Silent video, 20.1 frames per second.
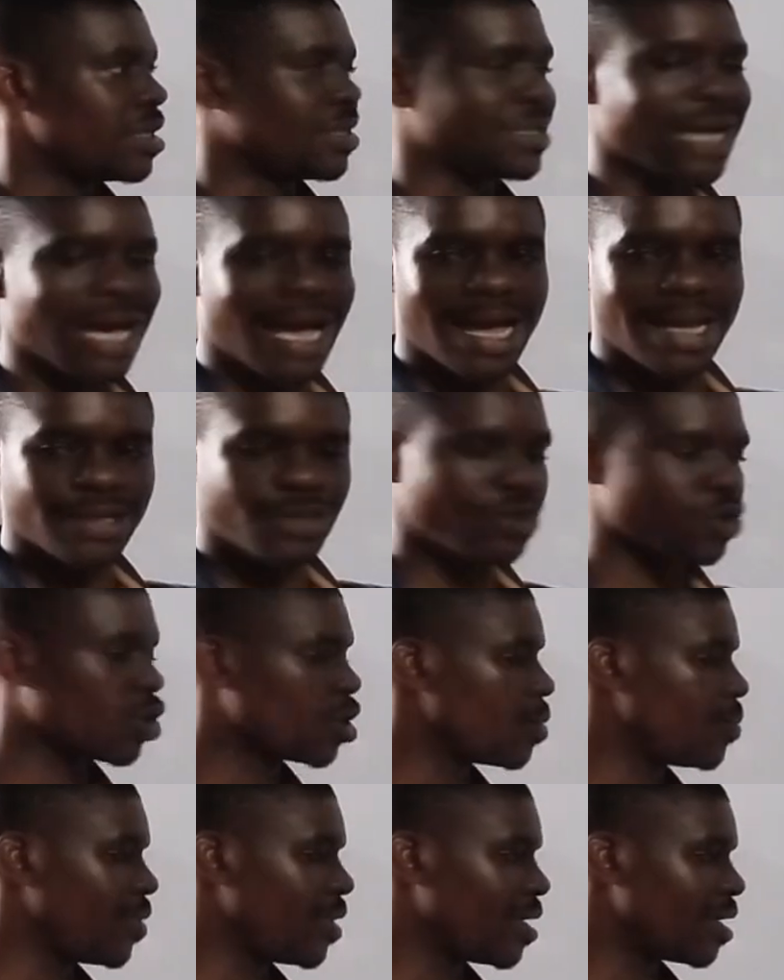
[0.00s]
down, so it's
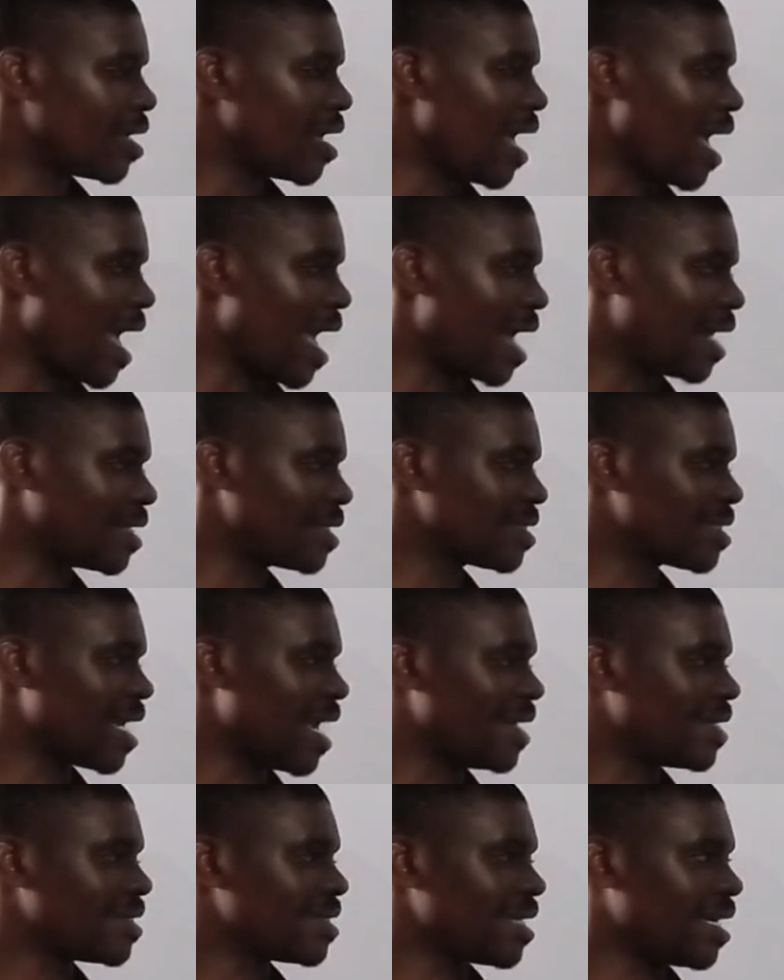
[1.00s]
going to be n
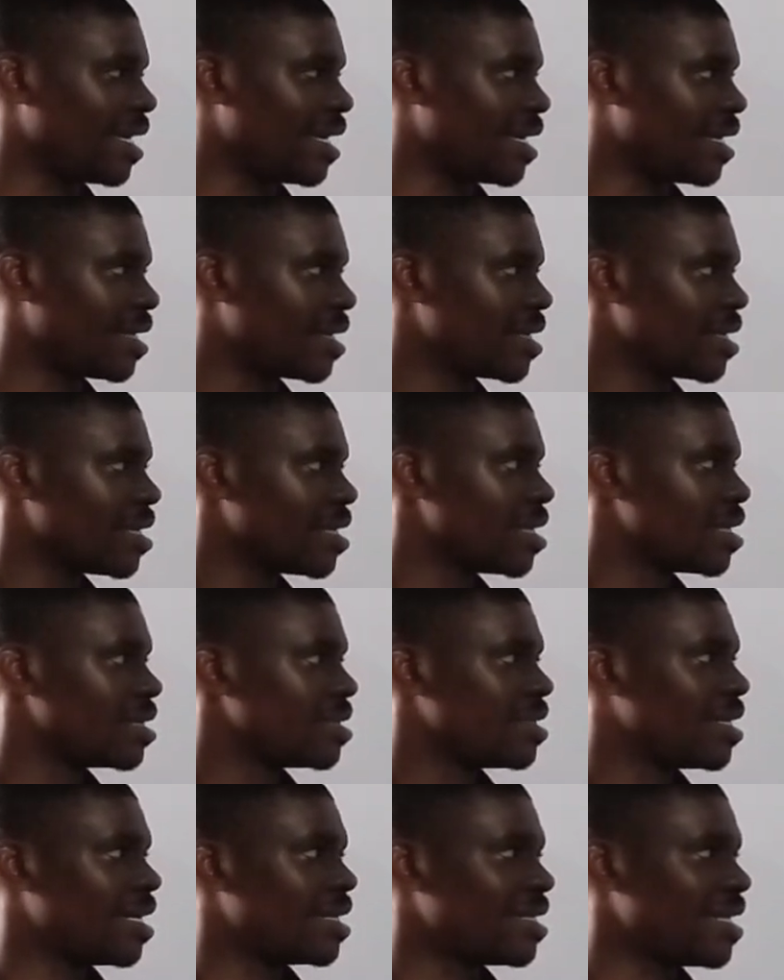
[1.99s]
times a,
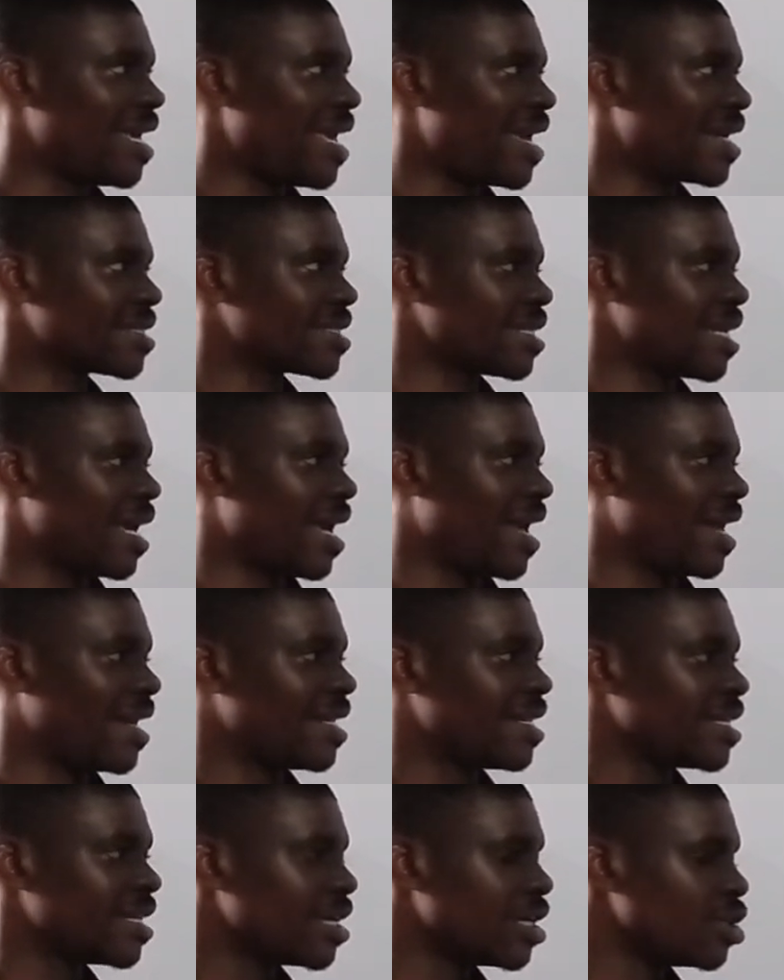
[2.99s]
then
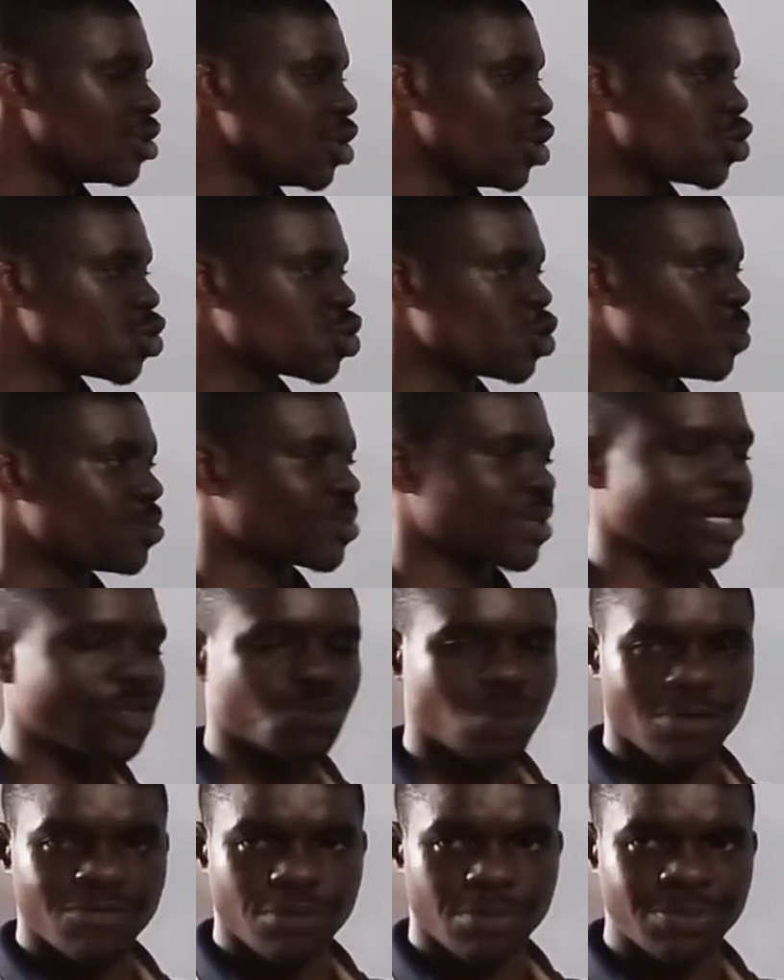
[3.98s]
xn, they
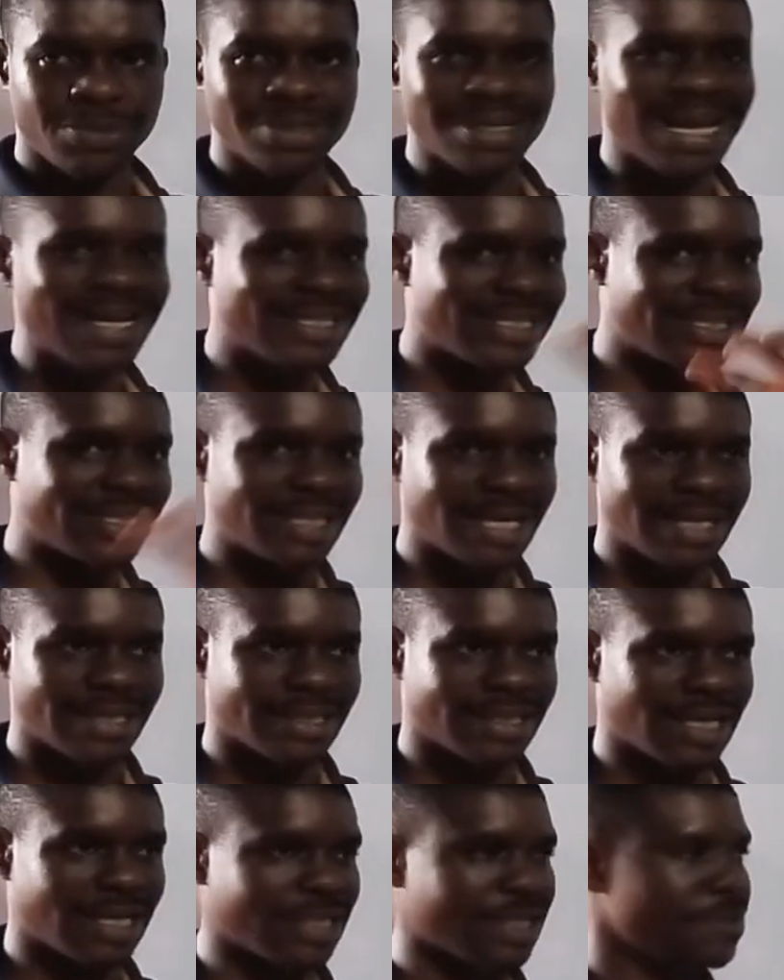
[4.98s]
subtract one from it, as easy
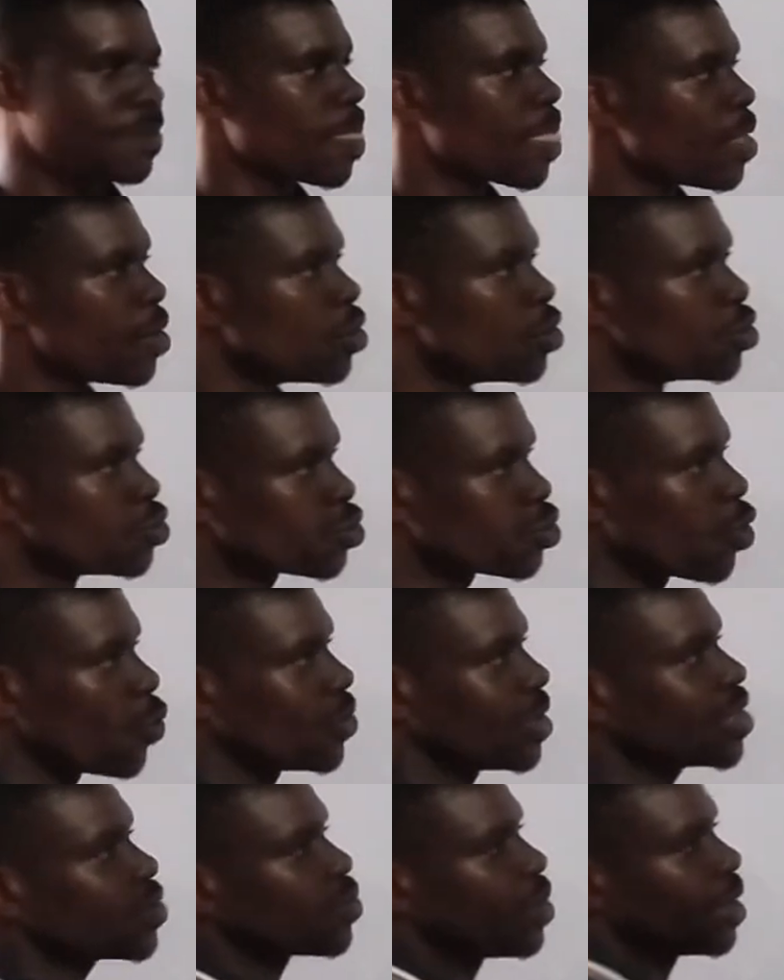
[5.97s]
as that. So
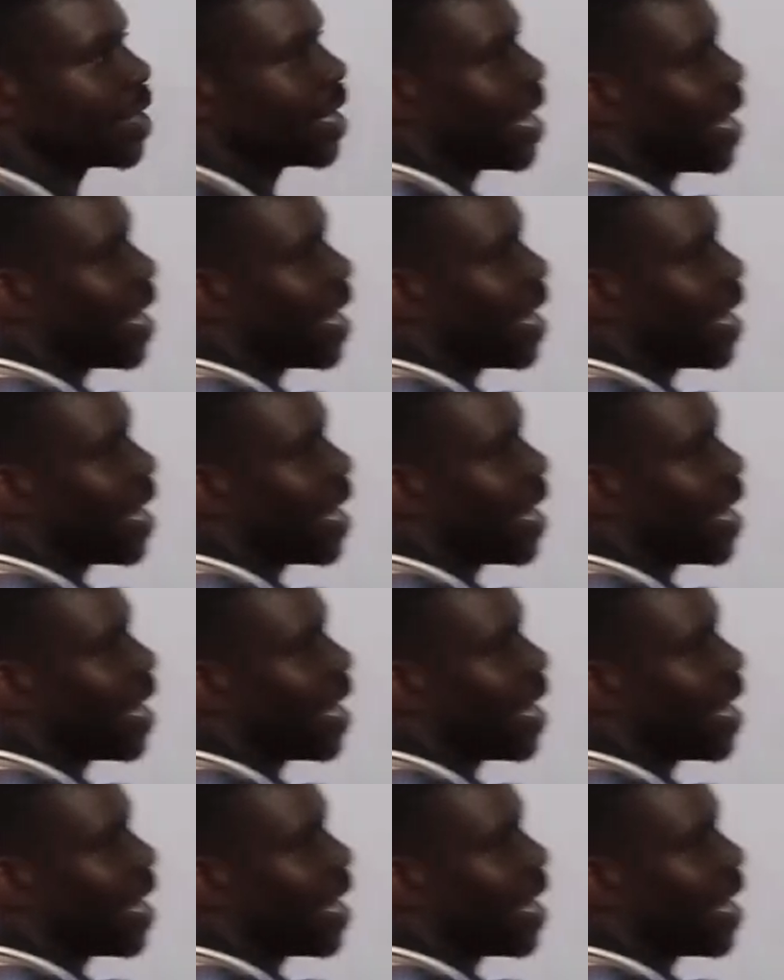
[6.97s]
with this one